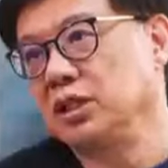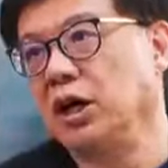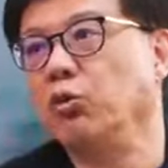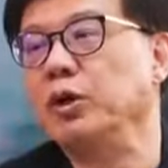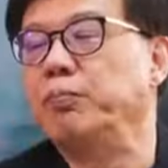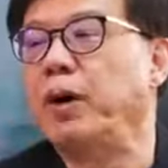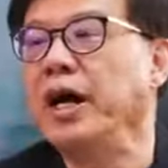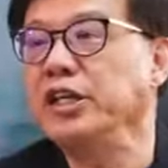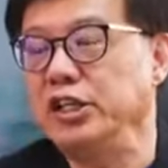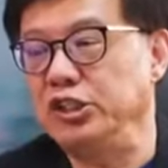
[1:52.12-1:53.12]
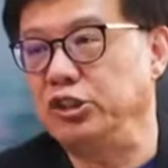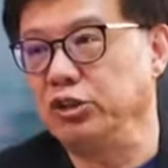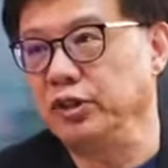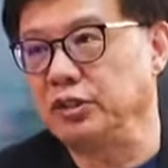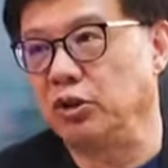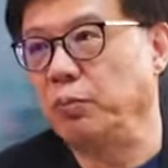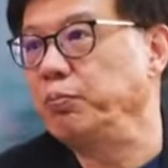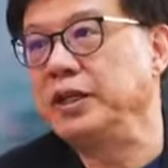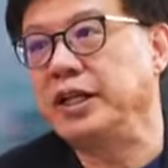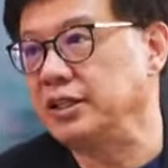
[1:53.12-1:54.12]
Now we buy insurance
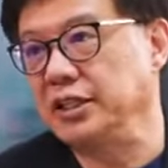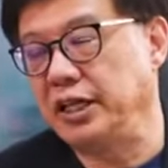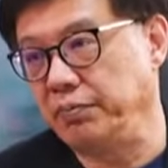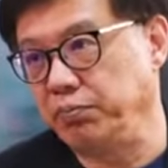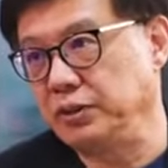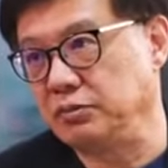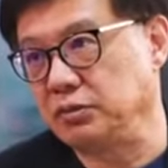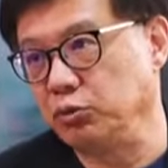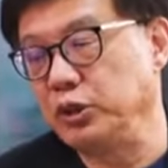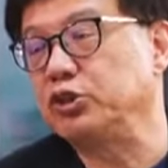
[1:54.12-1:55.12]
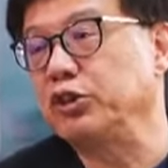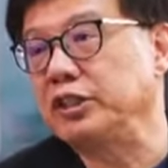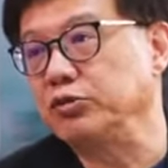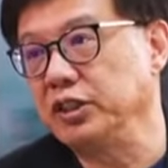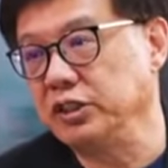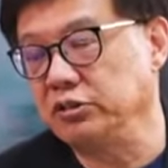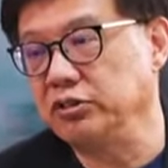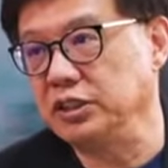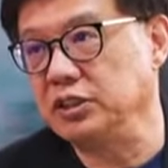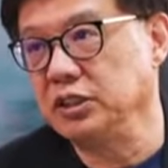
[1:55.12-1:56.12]
hoping nothing happens. We transfer the
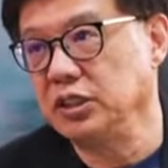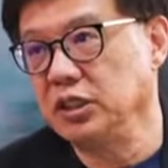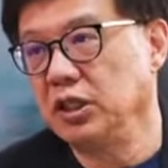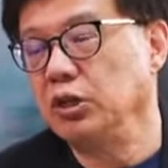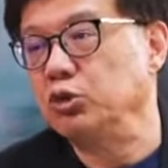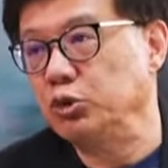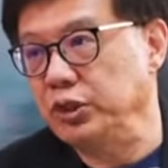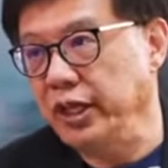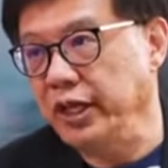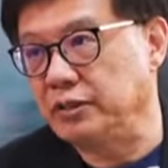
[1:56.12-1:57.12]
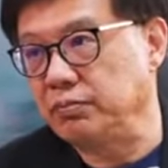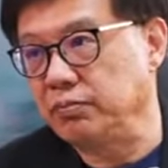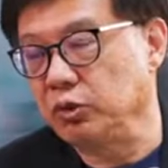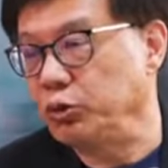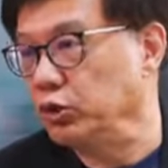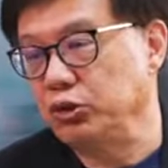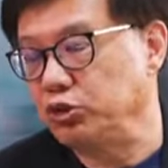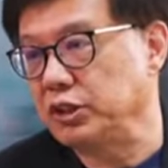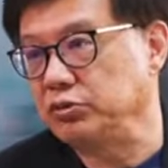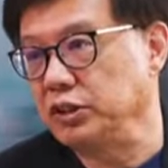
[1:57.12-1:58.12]
risk. Today, we don't
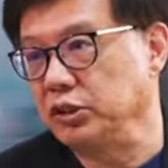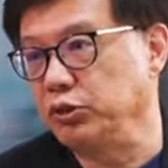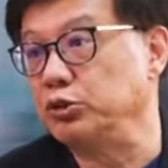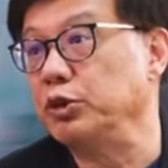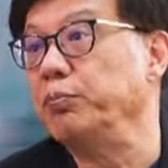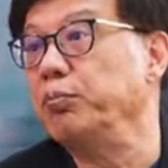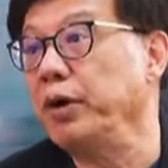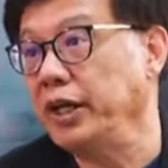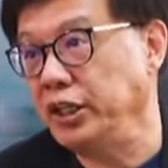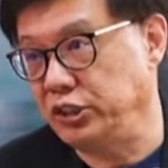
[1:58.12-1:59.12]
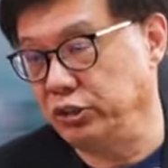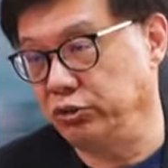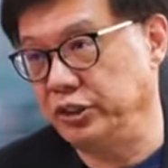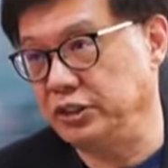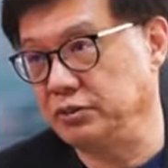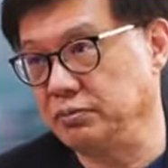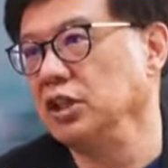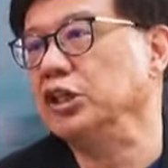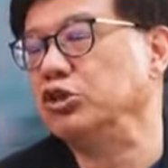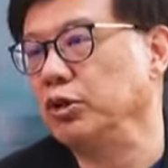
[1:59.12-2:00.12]
transfer the risk, we manage the risk.
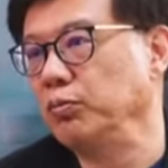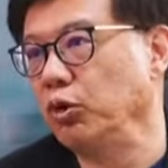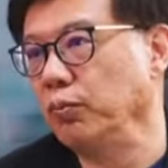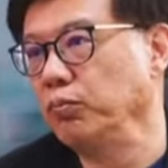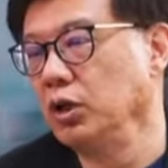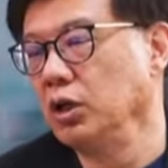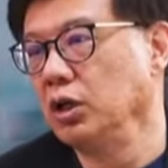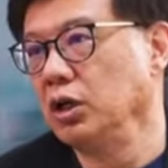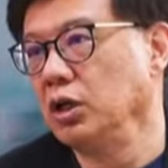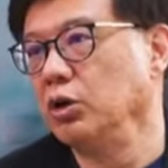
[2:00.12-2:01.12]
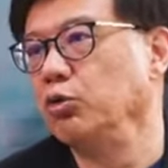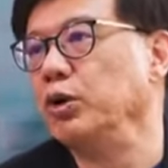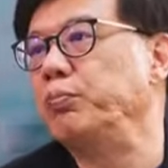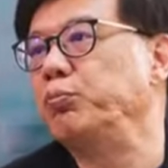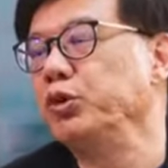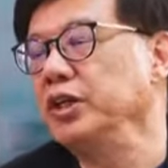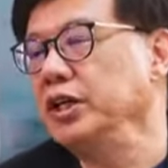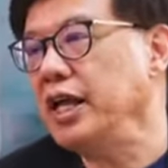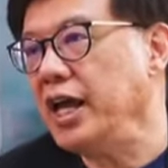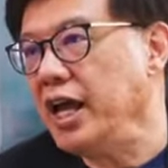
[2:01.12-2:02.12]
In Dream Home, we put in